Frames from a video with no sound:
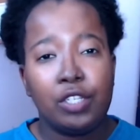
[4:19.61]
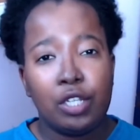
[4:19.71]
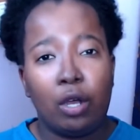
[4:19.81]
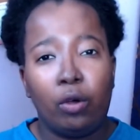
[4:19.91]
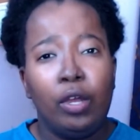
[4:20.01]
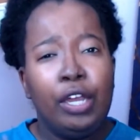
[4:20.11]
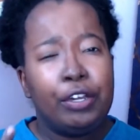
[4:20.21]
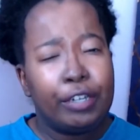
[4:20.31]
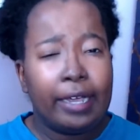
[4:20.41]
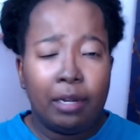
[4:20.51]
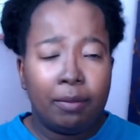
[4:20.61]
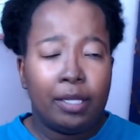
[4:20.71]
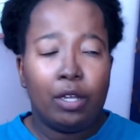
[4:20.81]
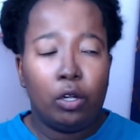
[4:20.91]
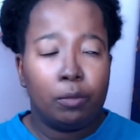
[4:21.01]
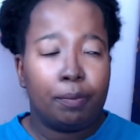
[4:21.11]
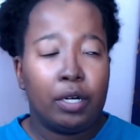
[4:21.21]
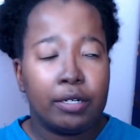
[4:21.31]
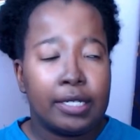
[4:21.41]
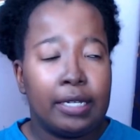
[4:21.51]
So you're not going to be the old
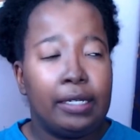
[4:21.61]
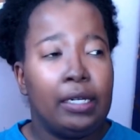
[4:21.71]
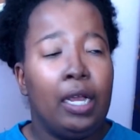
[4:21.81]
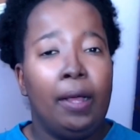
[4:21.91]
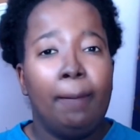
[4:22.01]
person,